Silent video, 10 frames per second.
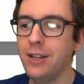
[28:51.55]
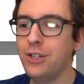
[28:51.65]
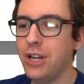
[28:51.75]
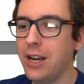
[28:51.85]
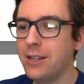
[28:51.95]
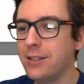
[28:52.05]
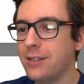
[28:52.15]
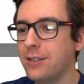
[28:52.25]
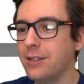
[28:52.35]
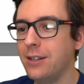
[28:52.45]

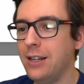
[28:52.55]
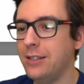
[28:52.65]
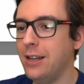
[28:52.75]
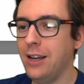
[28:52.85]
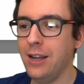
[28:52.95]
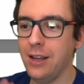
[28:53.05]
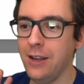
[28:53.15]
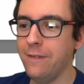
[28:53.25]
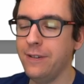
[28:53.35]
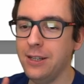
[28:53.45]
checks, let's say
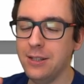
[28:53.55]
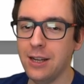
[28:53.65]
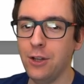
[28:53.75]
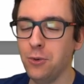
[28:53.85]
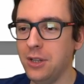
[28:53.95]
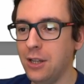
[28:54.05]
if it is Android,